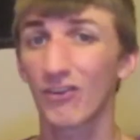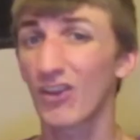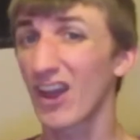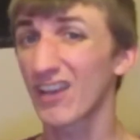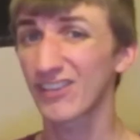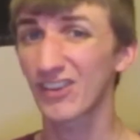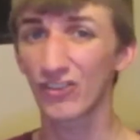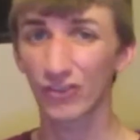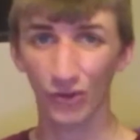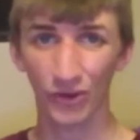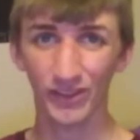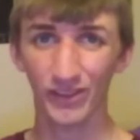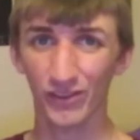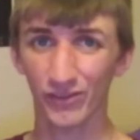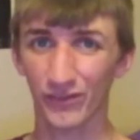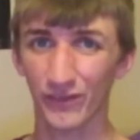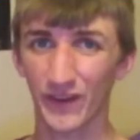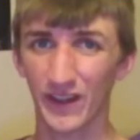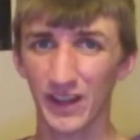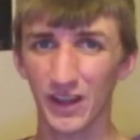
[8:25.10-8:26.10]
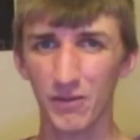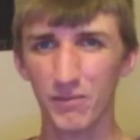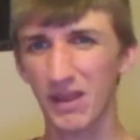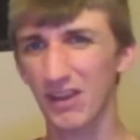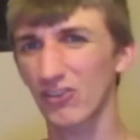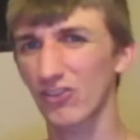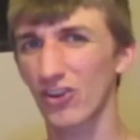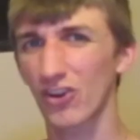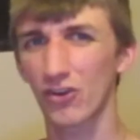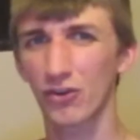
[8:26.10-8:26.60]
you guys enjoyed this video, make
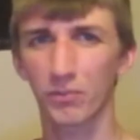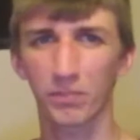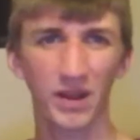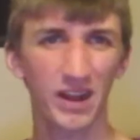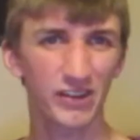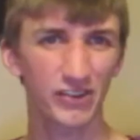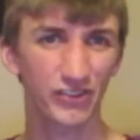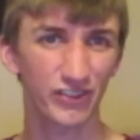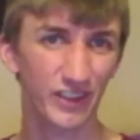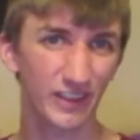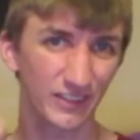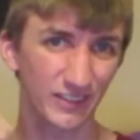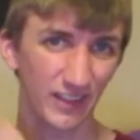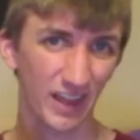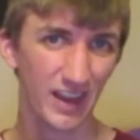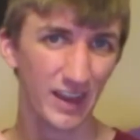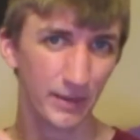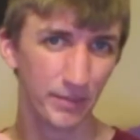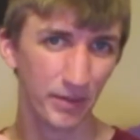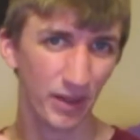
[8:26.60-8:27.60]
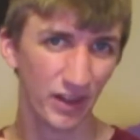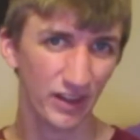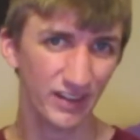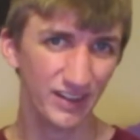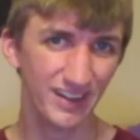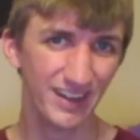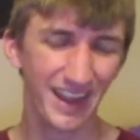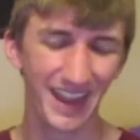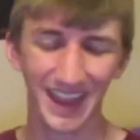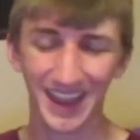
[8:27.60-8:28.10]
sure to punch the like
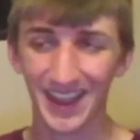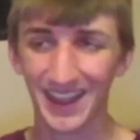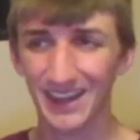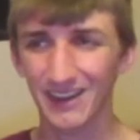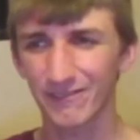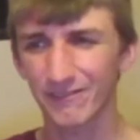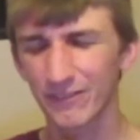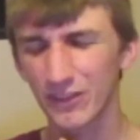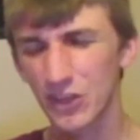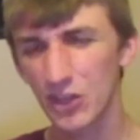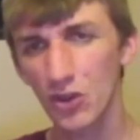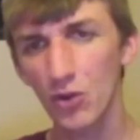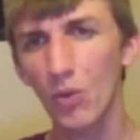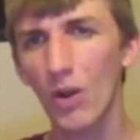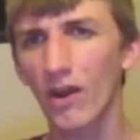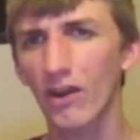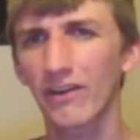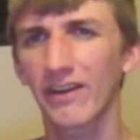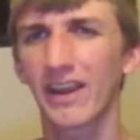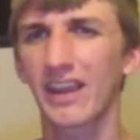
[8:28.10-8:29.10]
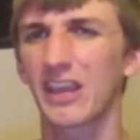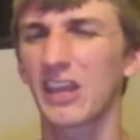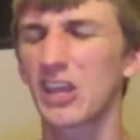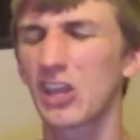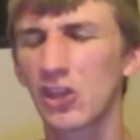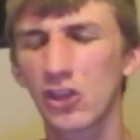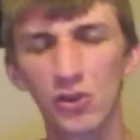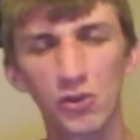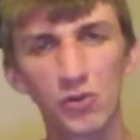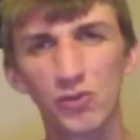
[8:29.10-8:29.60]
button, and if you are a
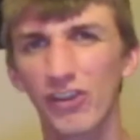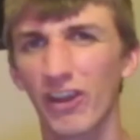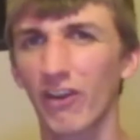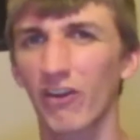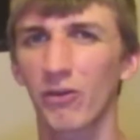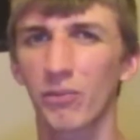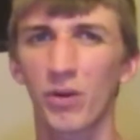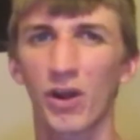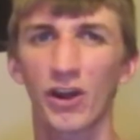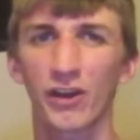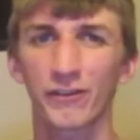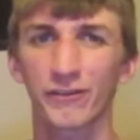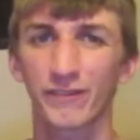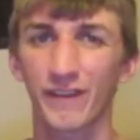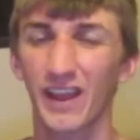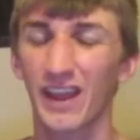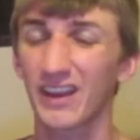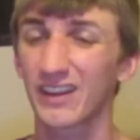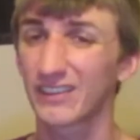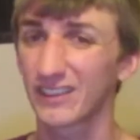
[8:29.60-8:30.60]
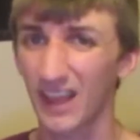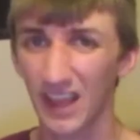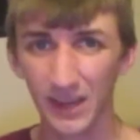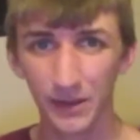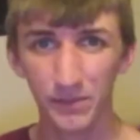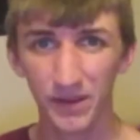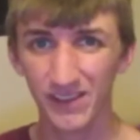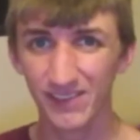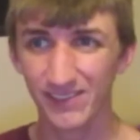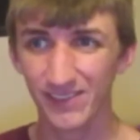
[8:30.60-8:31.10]
huge Harry Potter fan like
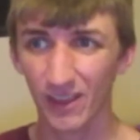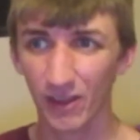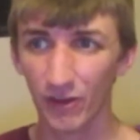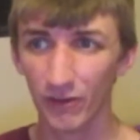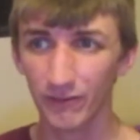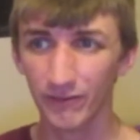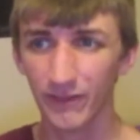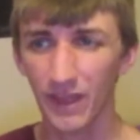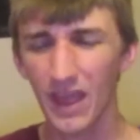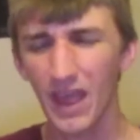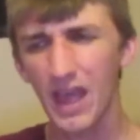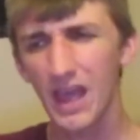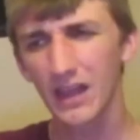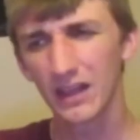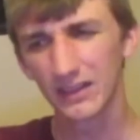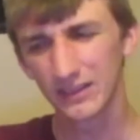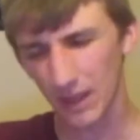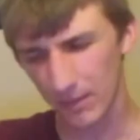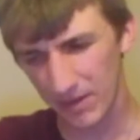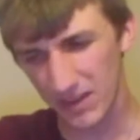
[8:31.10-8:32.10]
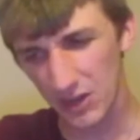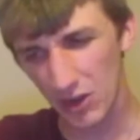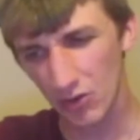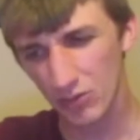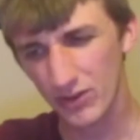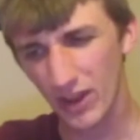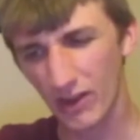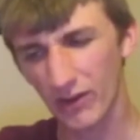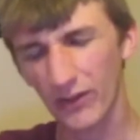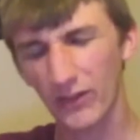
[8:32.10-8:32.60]
myself, let me know
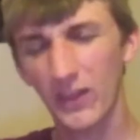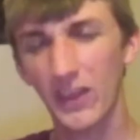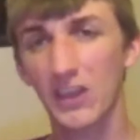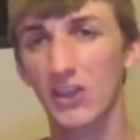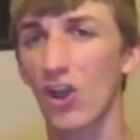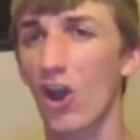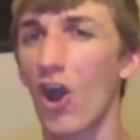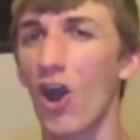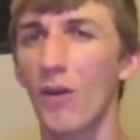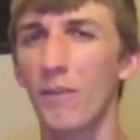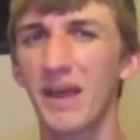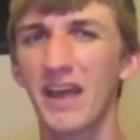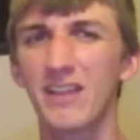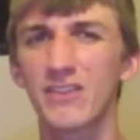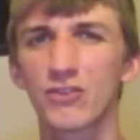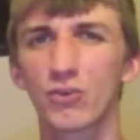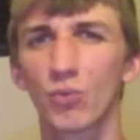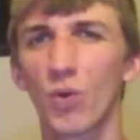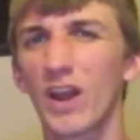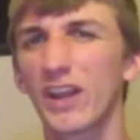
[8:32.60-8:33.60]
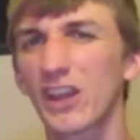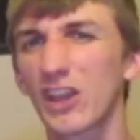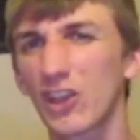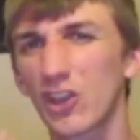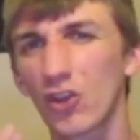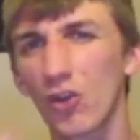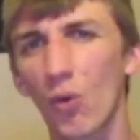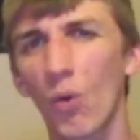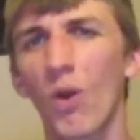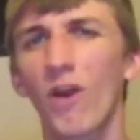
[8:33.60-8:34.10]
down in the comments what
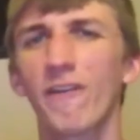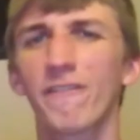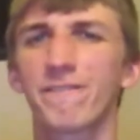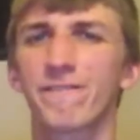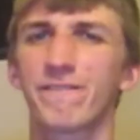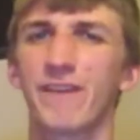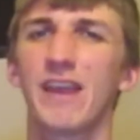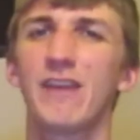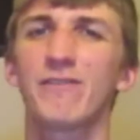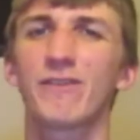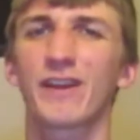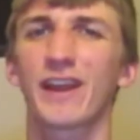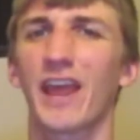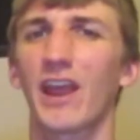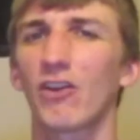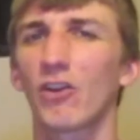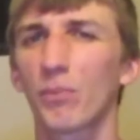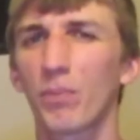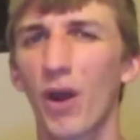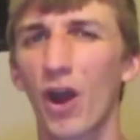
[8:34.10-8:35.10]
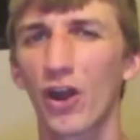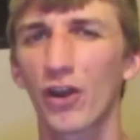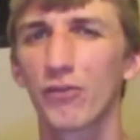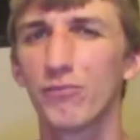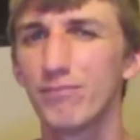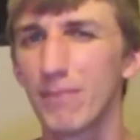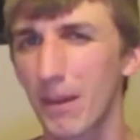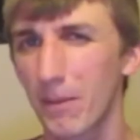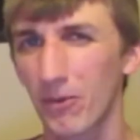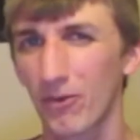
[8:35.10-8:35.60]
your favorite Harry Potter
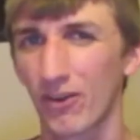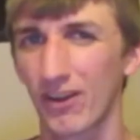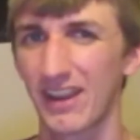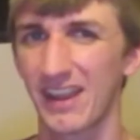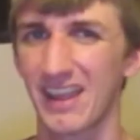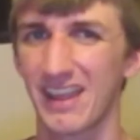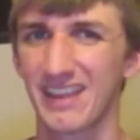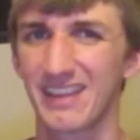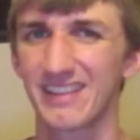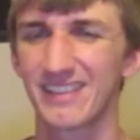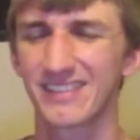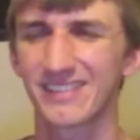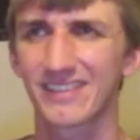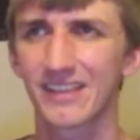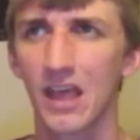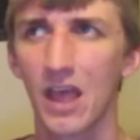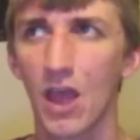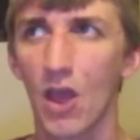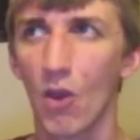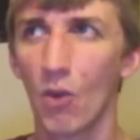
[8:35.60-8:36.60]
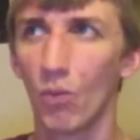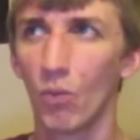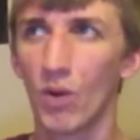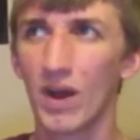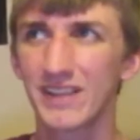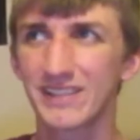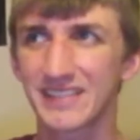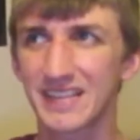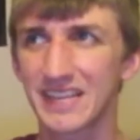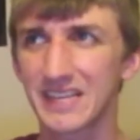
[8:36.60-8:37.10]
memory is.
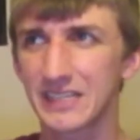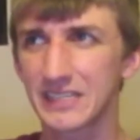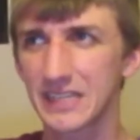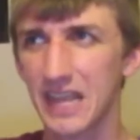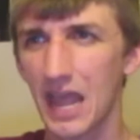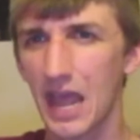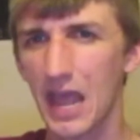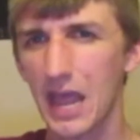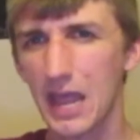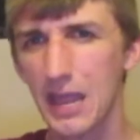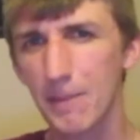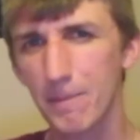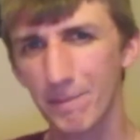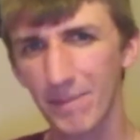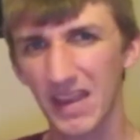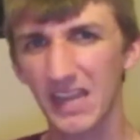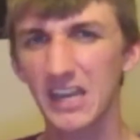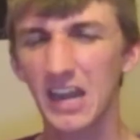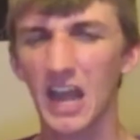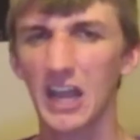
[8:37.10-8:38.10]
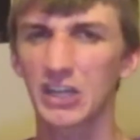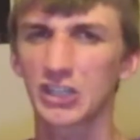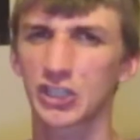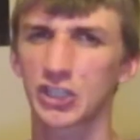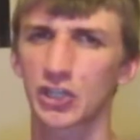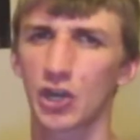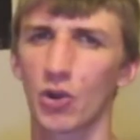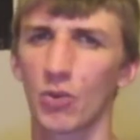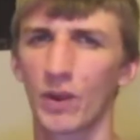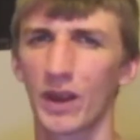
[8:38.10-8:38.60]
Was it a midnight
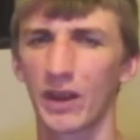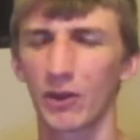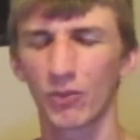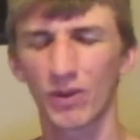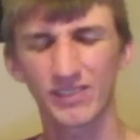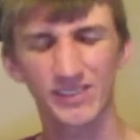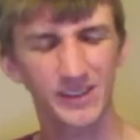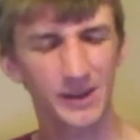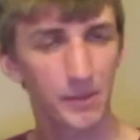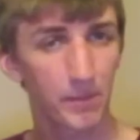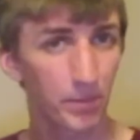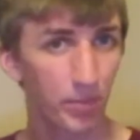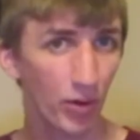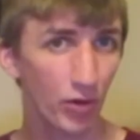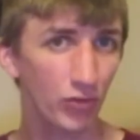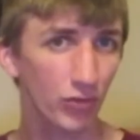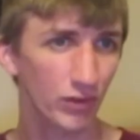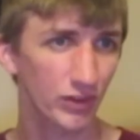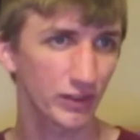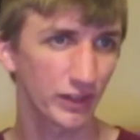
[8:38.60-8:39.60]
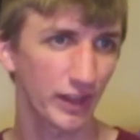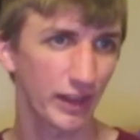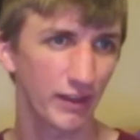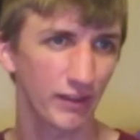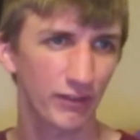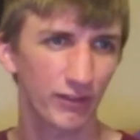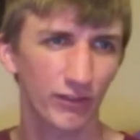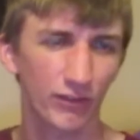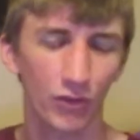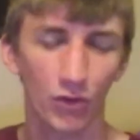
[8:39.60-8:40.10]
showing? Was it a book
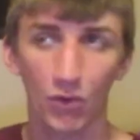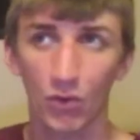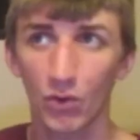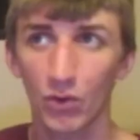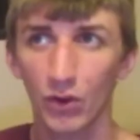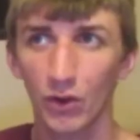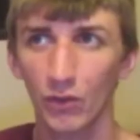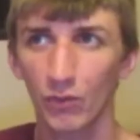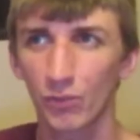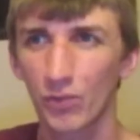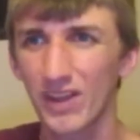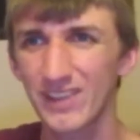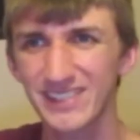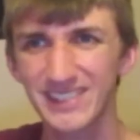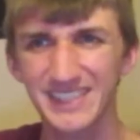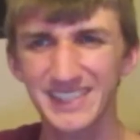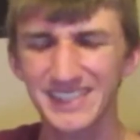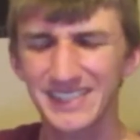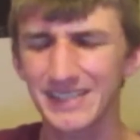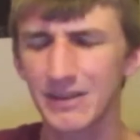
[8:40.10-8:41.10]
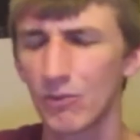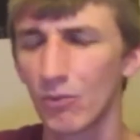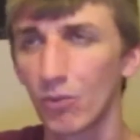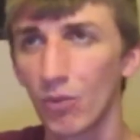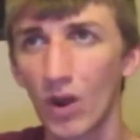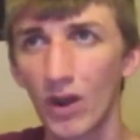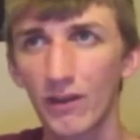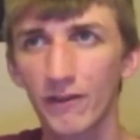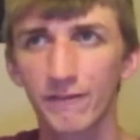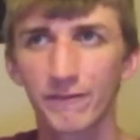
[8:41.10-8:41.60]
release? Or was it
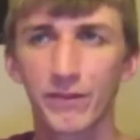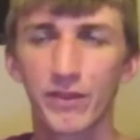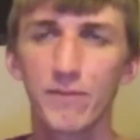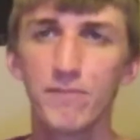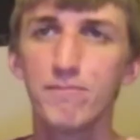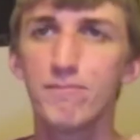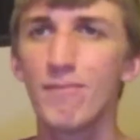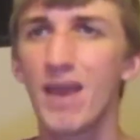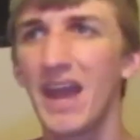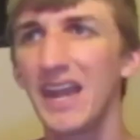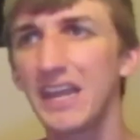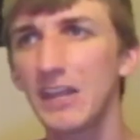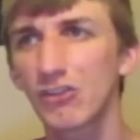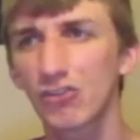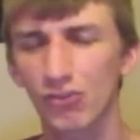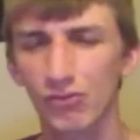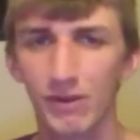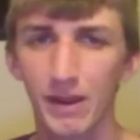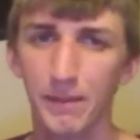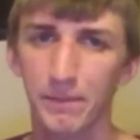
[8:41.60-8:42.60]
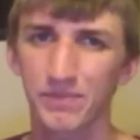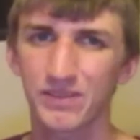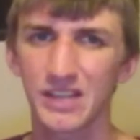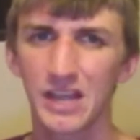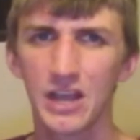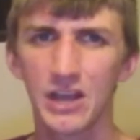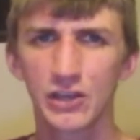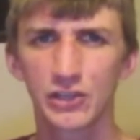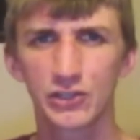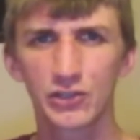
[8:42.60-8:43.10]
one of the many trips
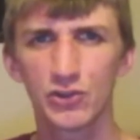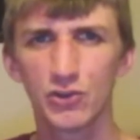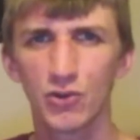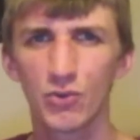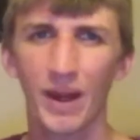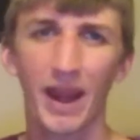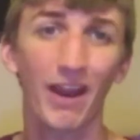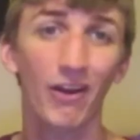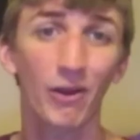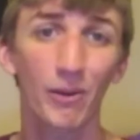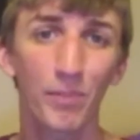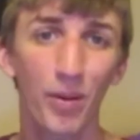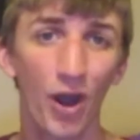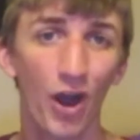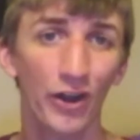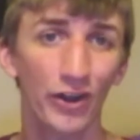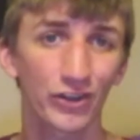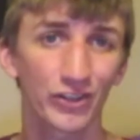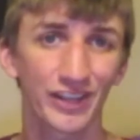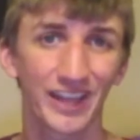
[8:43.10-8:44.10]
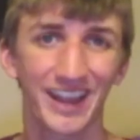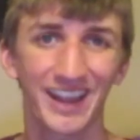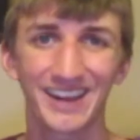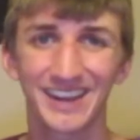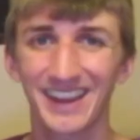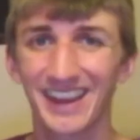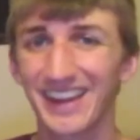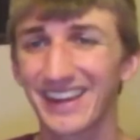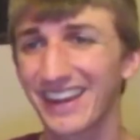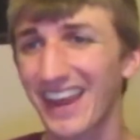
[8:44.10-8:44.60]
to Harry Potter Land
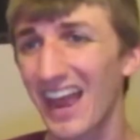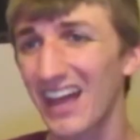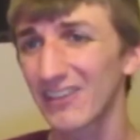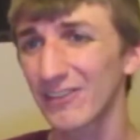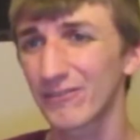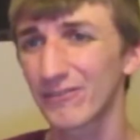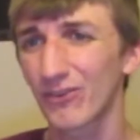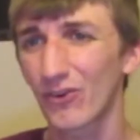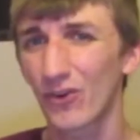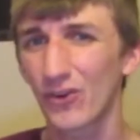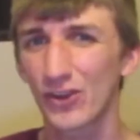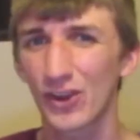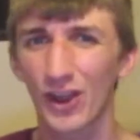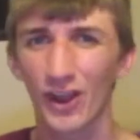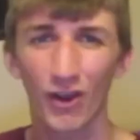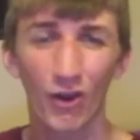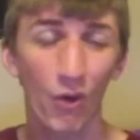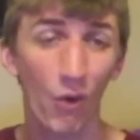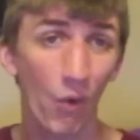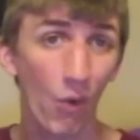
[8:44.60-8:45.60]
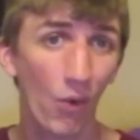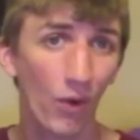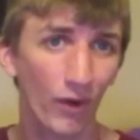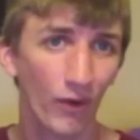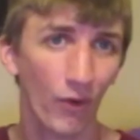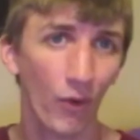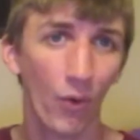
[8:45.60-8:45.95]
in California or